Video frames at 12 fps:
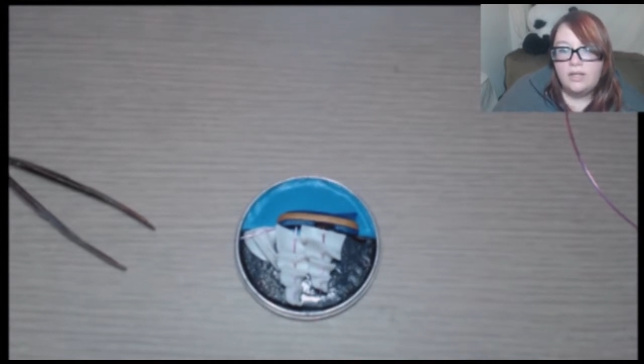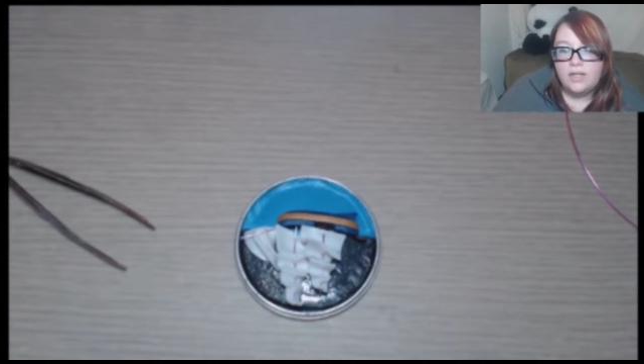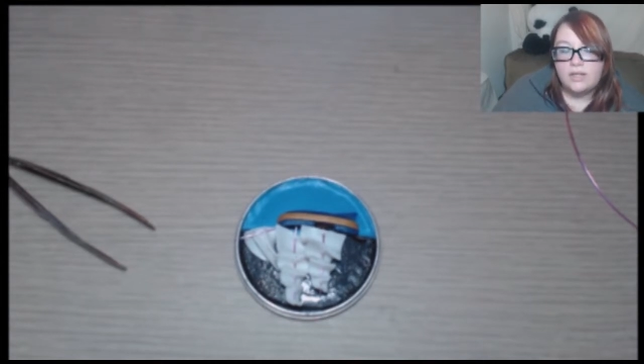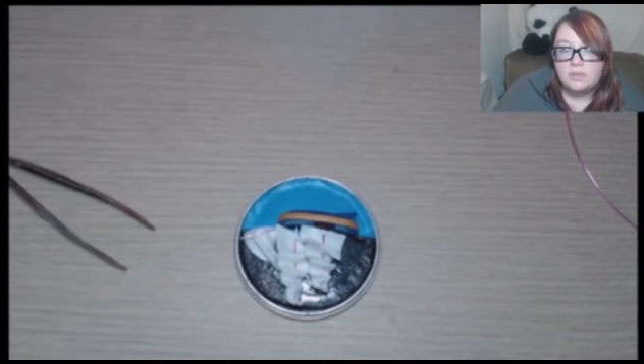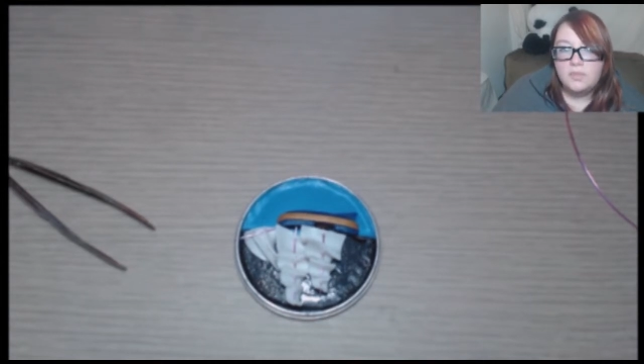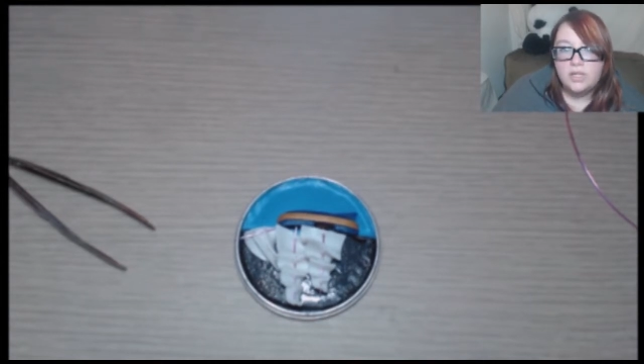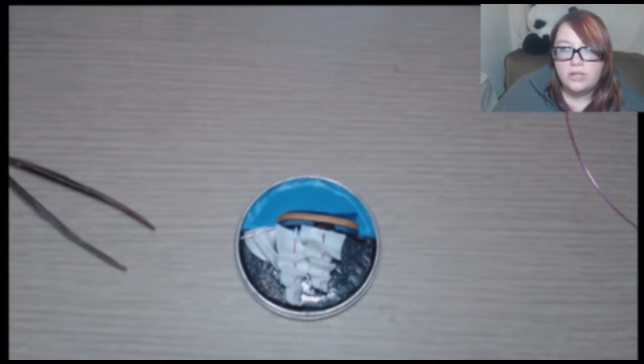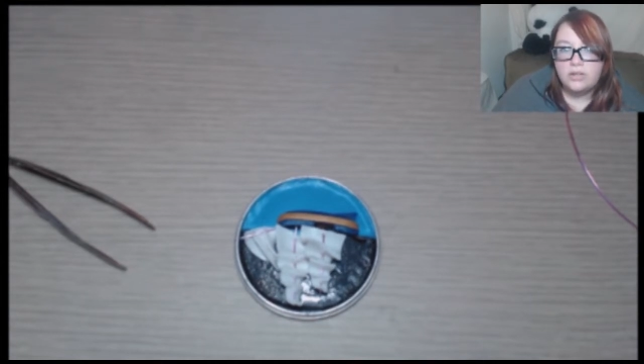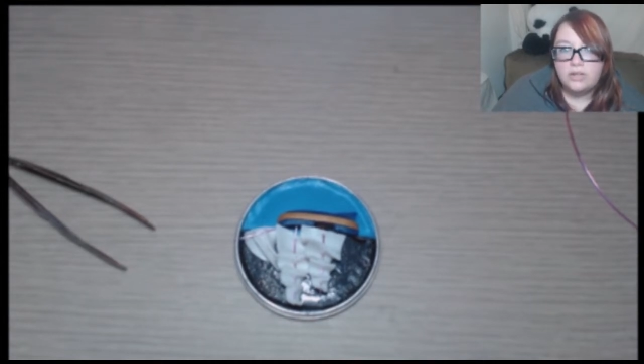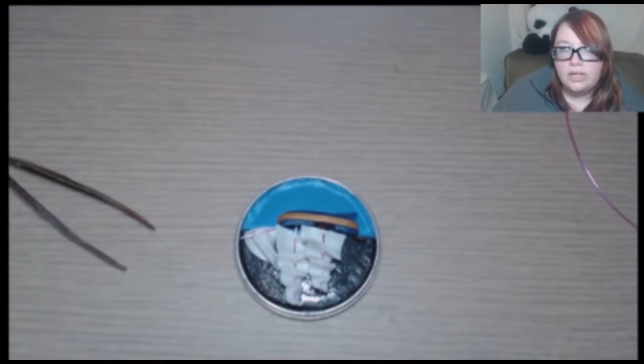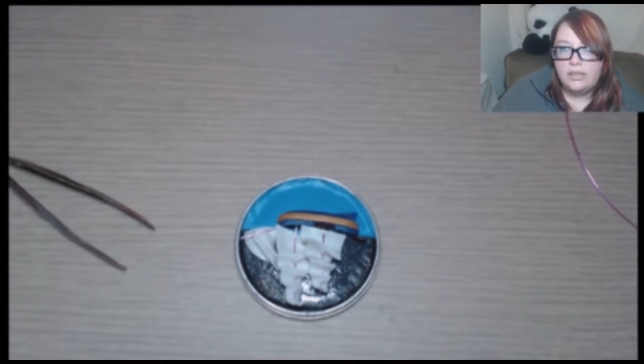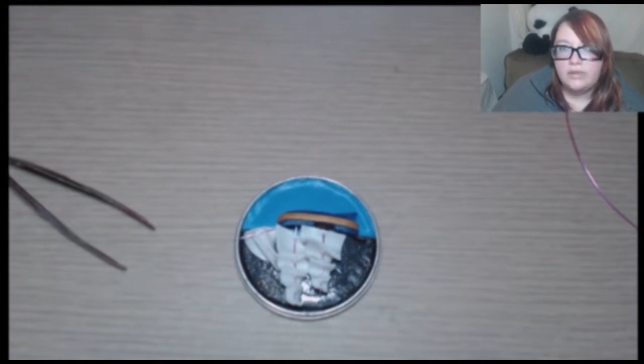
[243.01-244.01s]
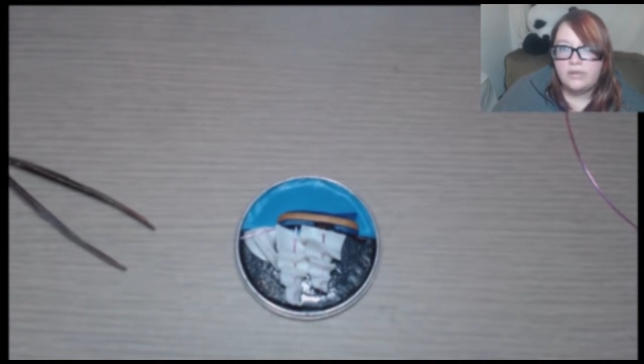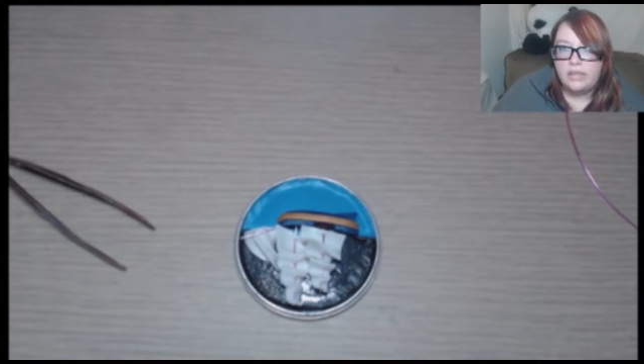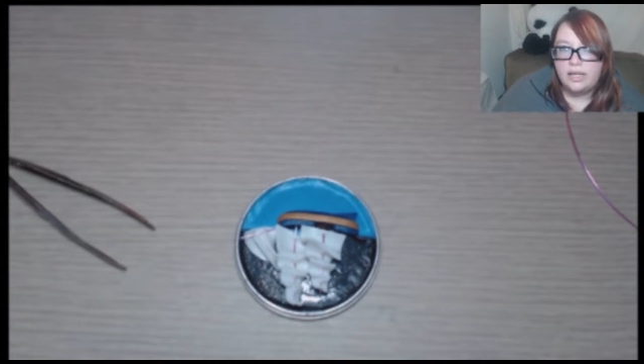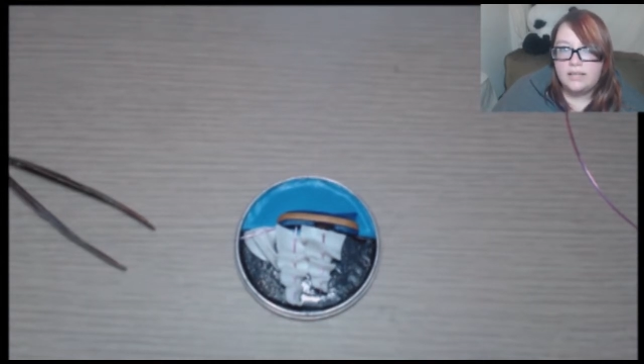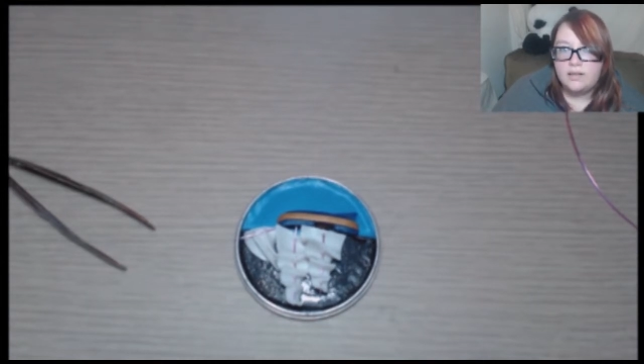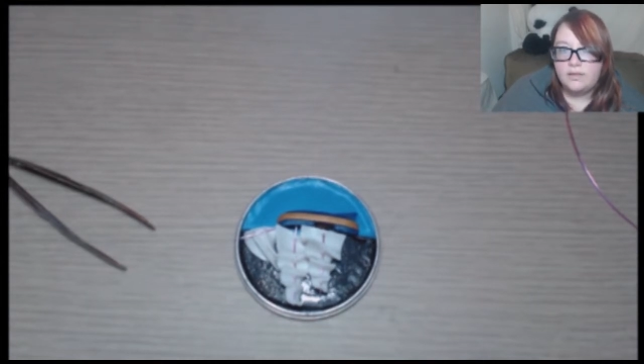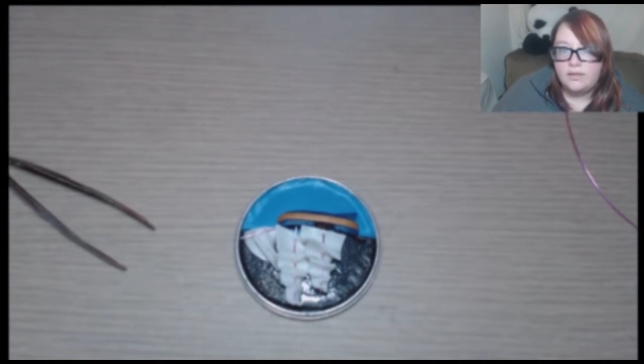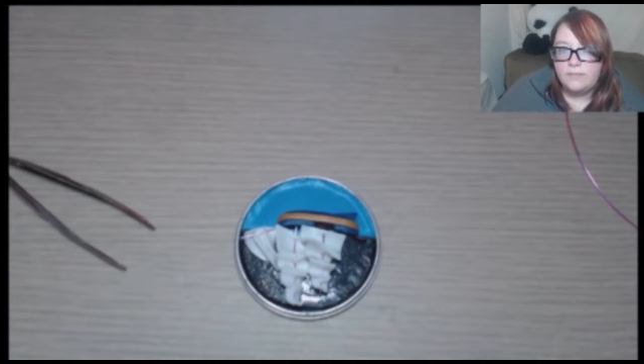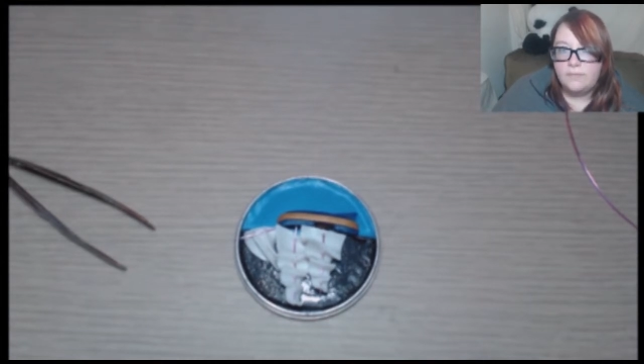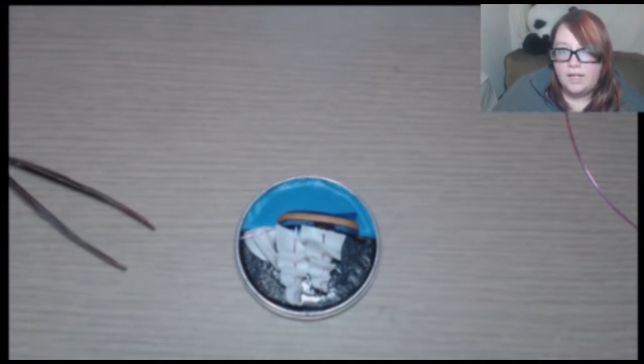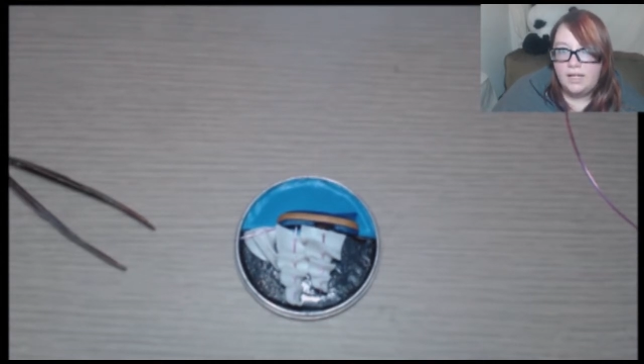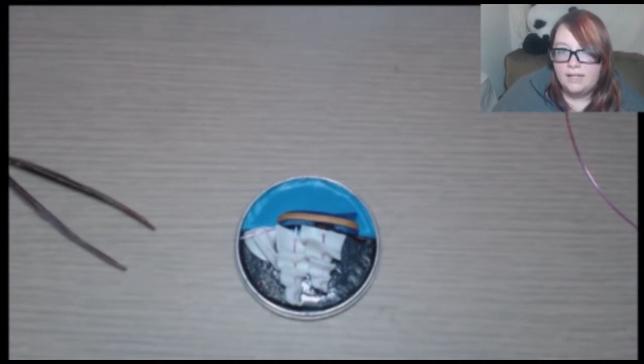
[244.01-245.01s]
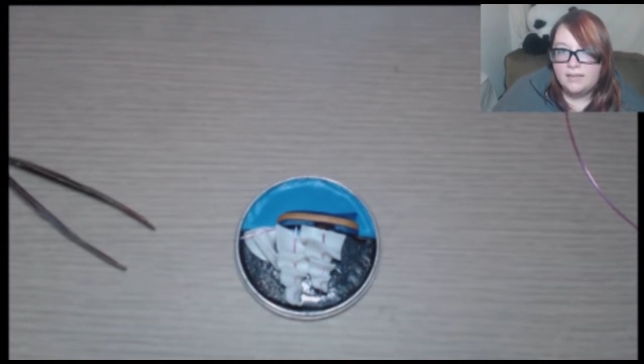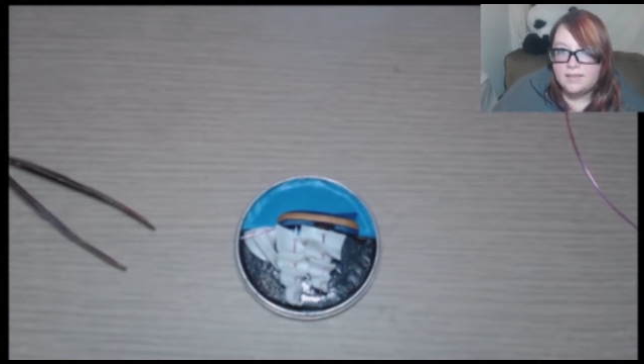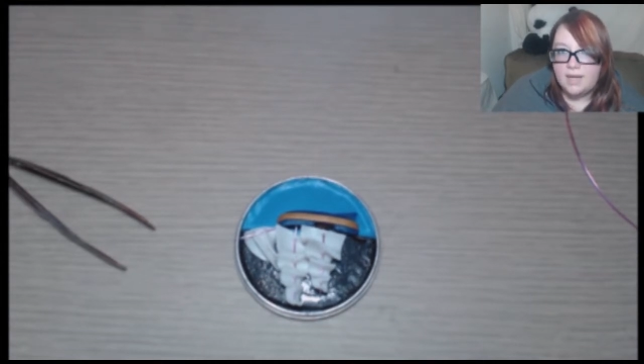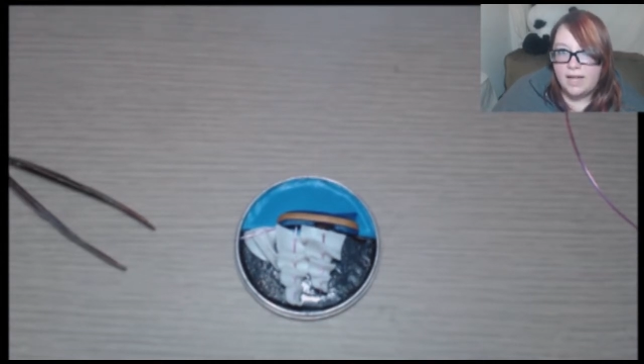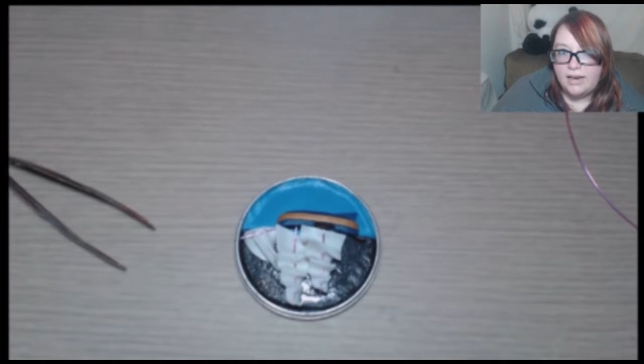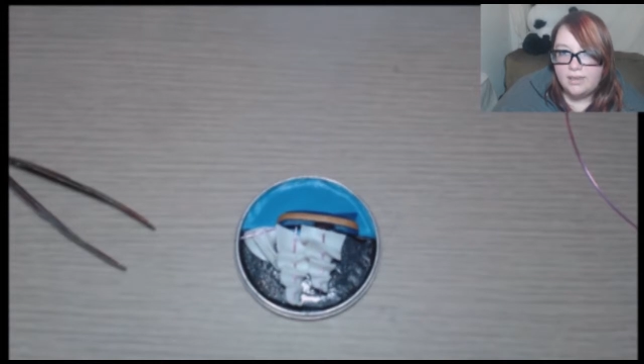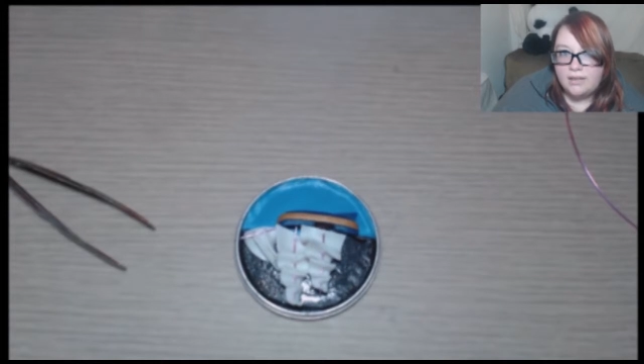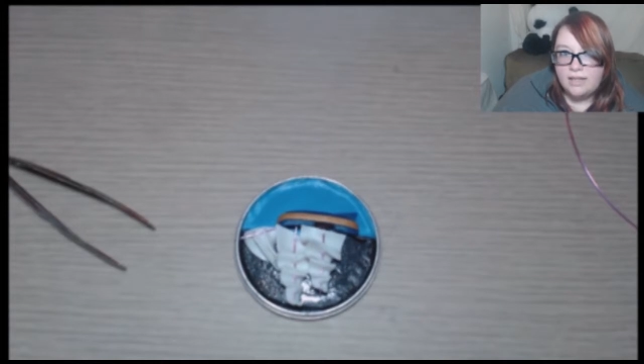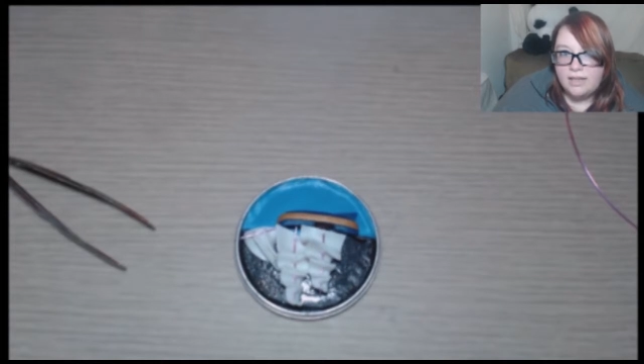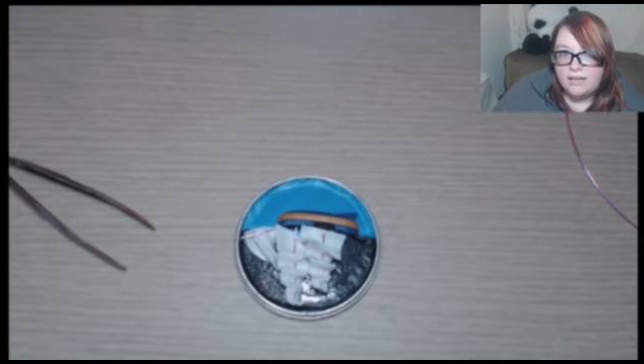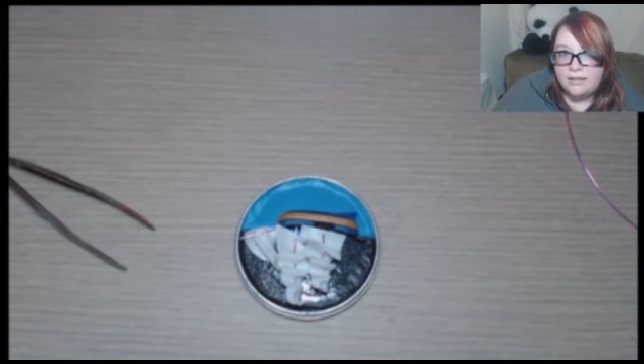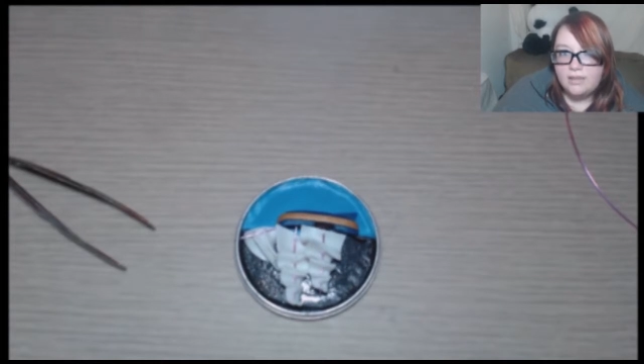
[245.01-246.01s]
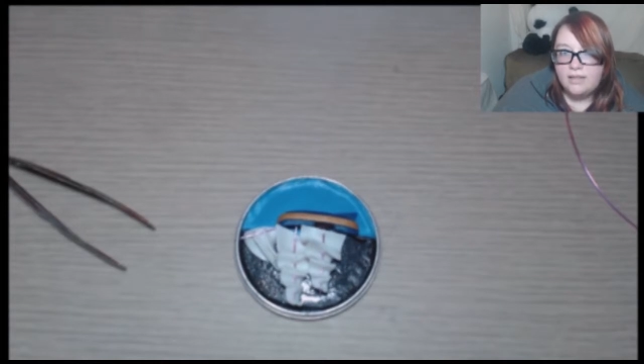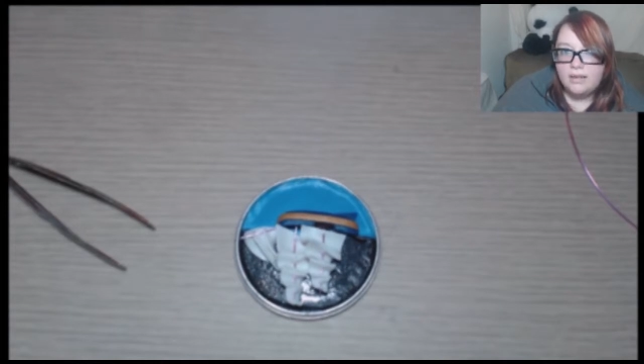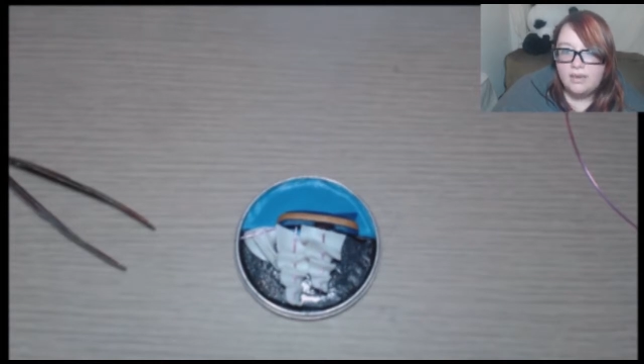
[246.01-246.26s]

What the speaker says: you have to make sure that your clay is going to fit inside at the end.